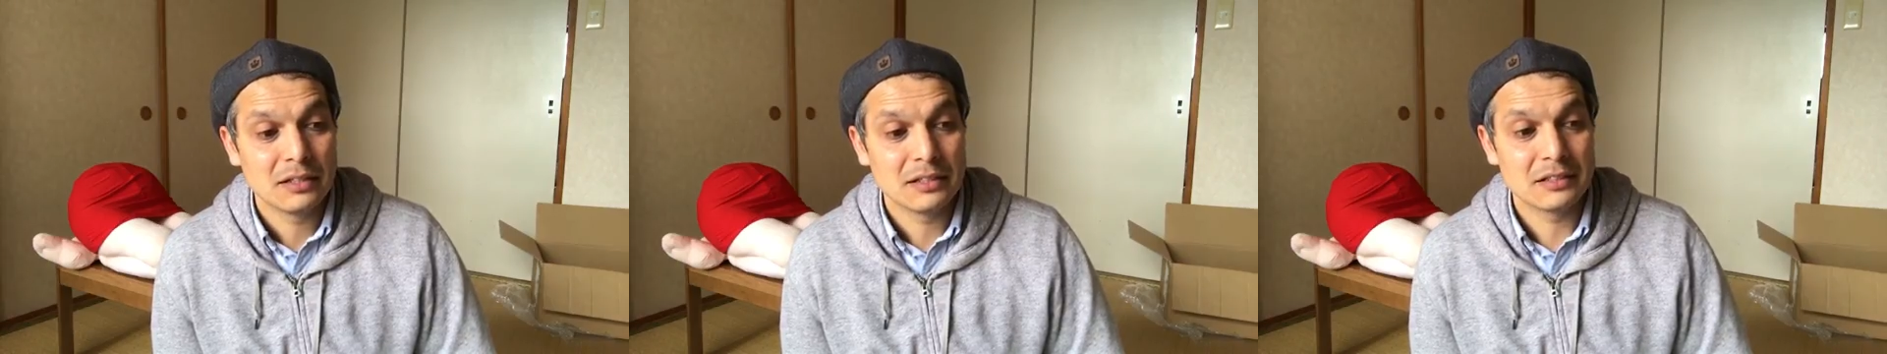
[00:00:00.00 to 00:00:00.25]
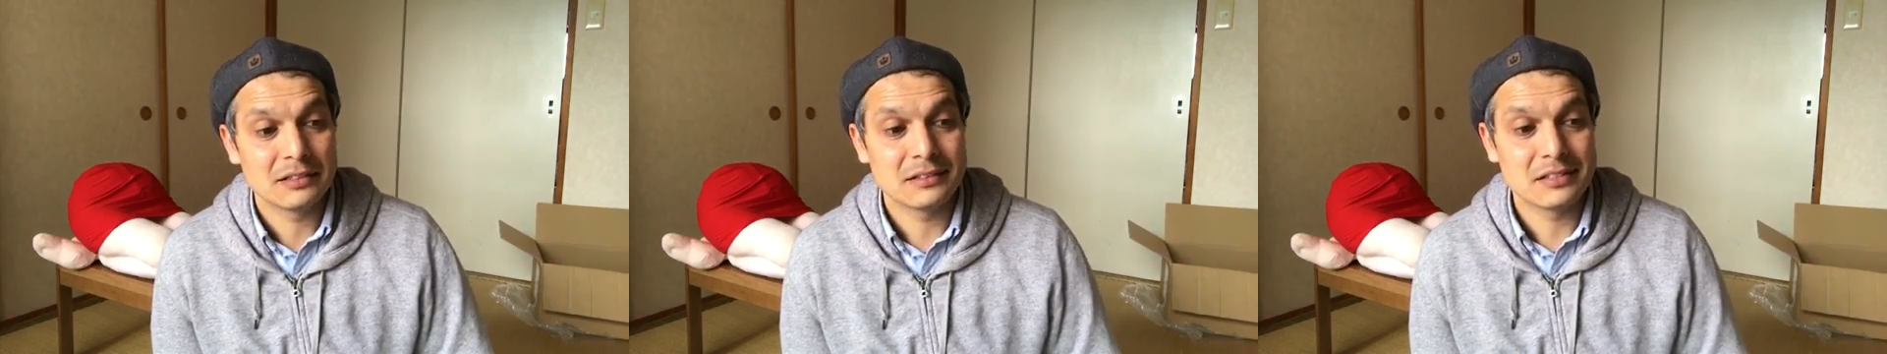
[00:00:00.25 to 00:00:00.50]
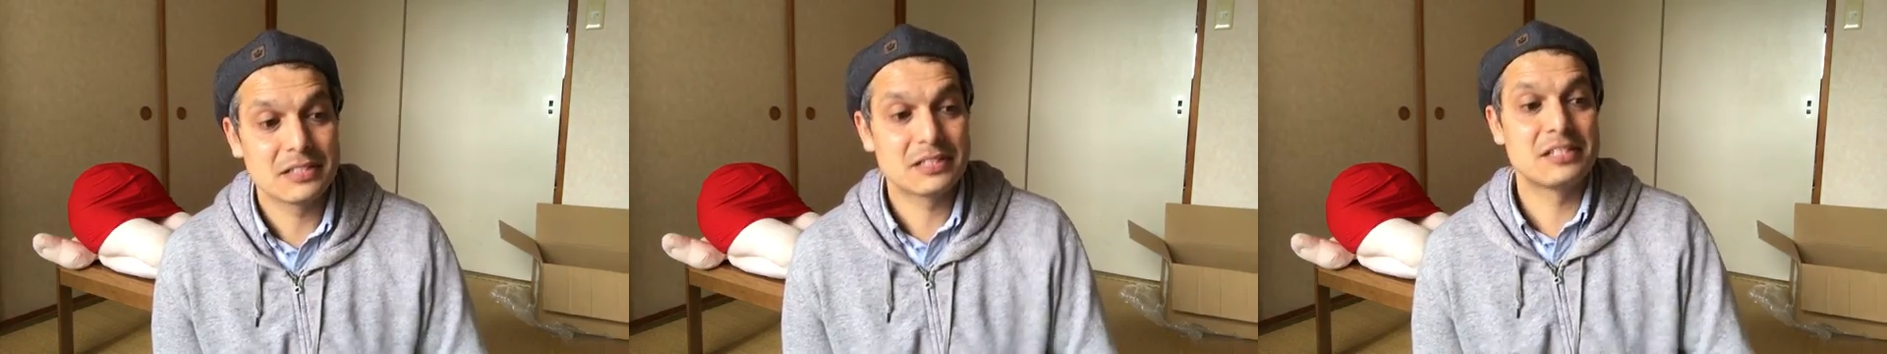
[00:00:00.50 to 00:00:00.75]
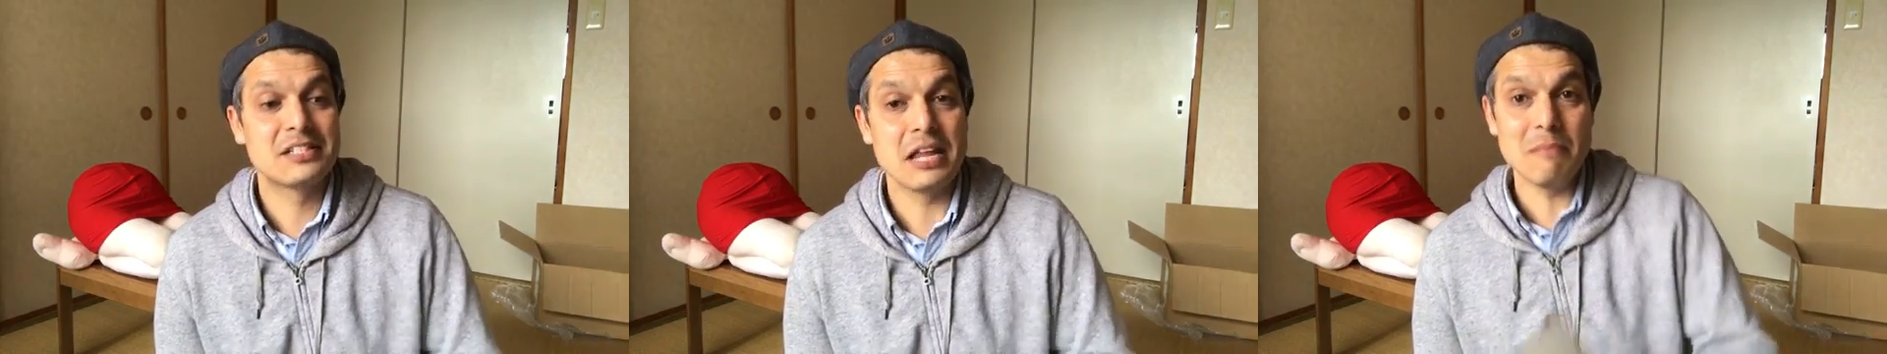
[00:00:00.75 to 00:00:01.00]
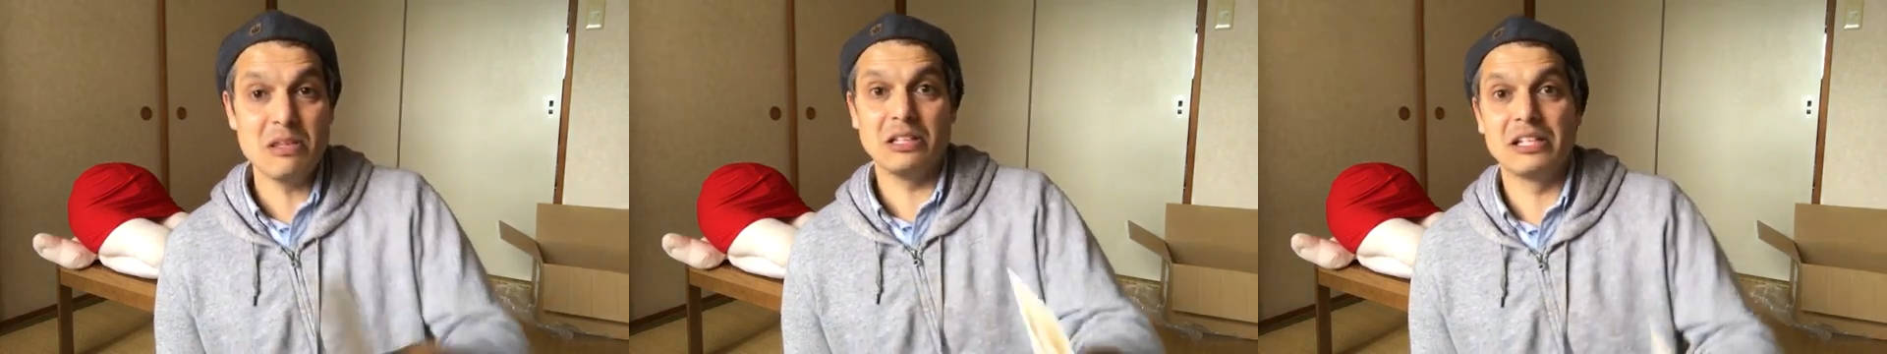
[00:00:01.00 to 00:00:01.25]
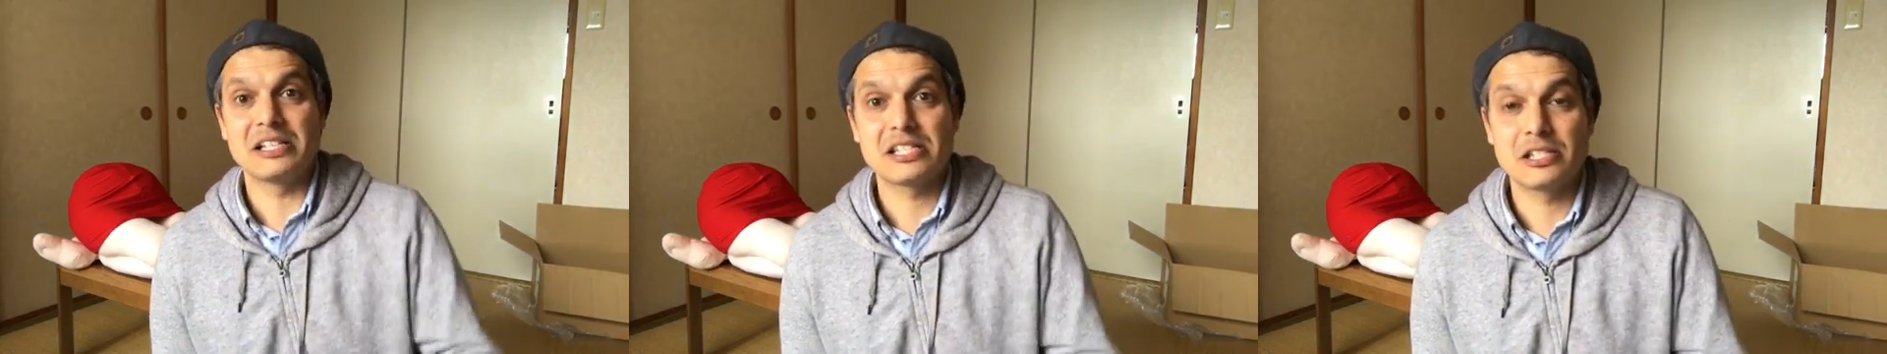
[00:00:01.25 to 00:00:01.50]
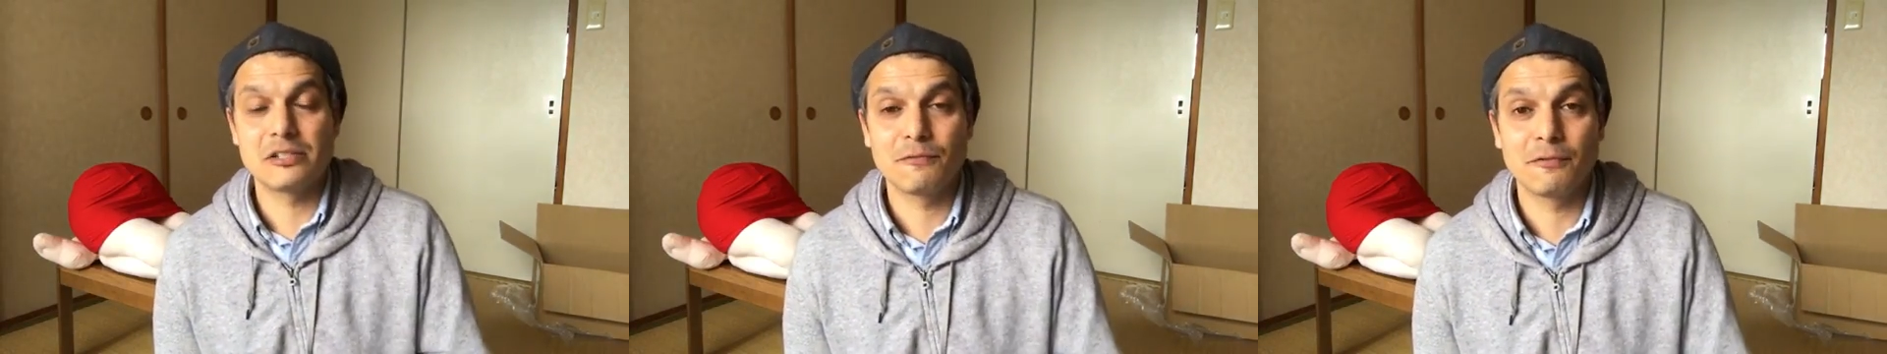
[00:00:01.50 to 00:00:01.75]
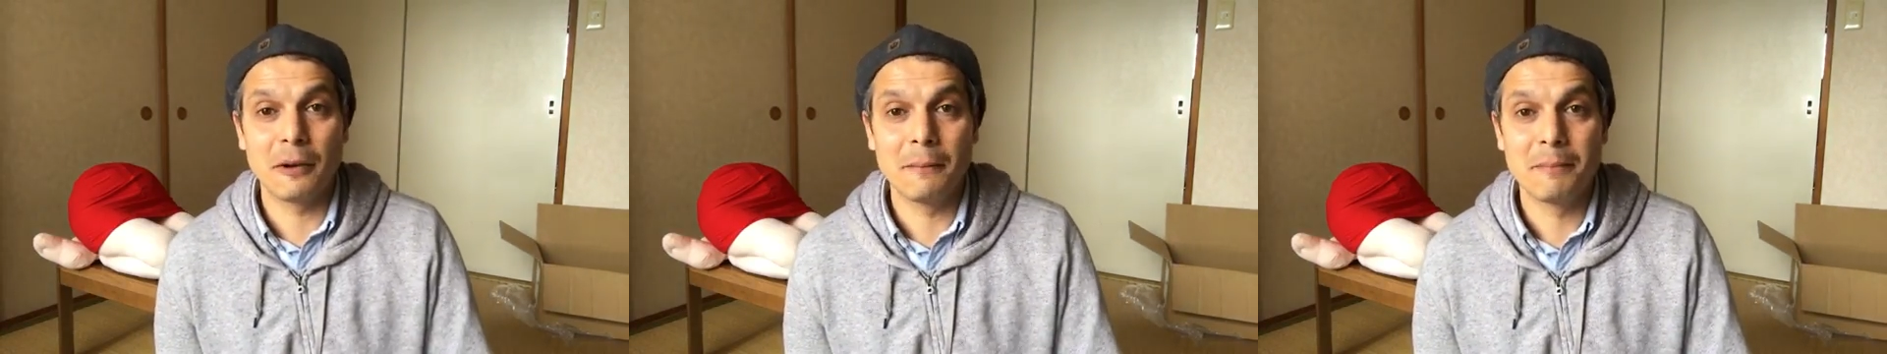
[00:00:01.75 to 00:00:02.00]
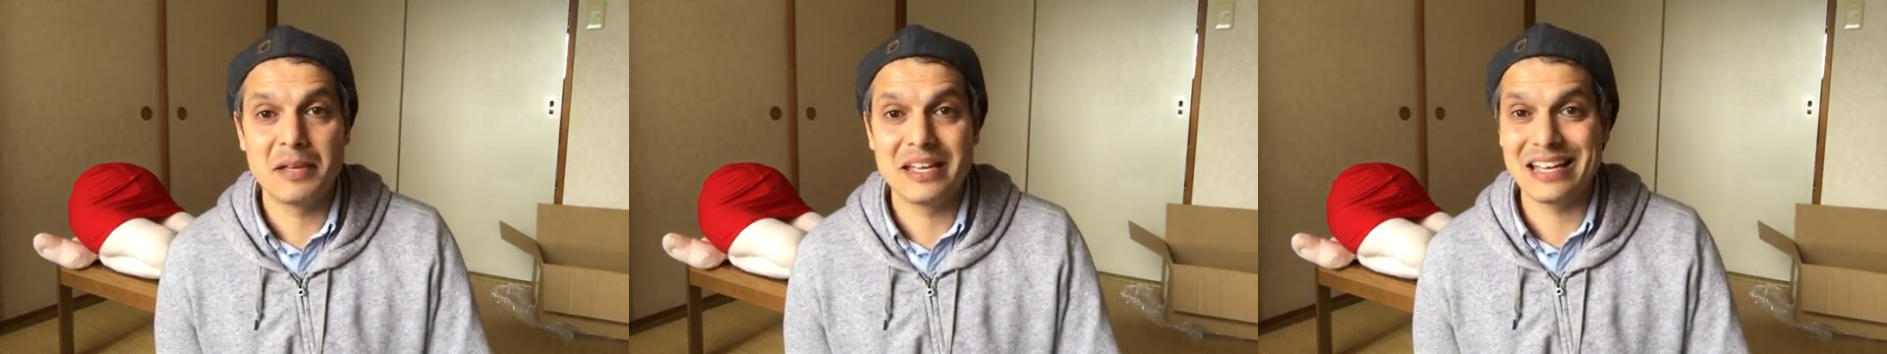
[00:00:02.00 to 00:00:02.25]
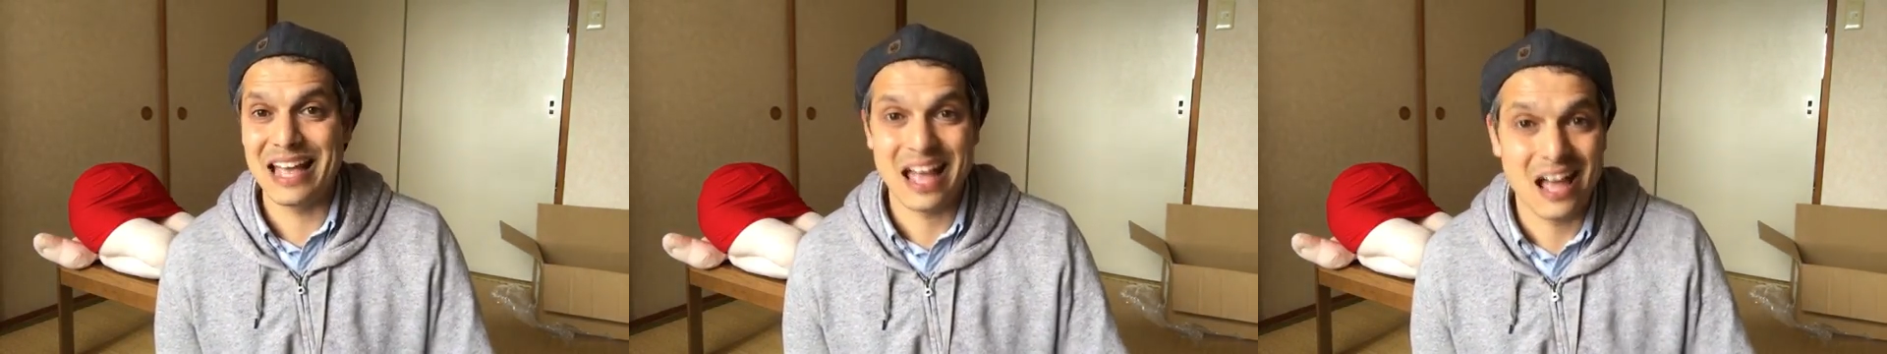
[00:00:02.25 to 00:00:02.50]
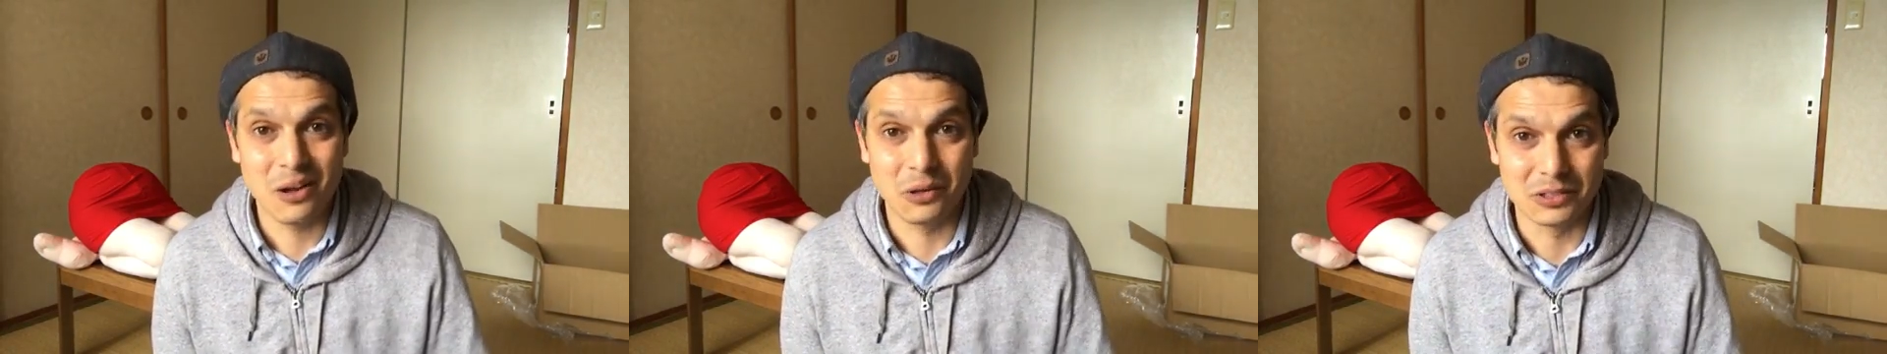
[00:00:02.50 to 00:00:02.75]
stimulus from being held.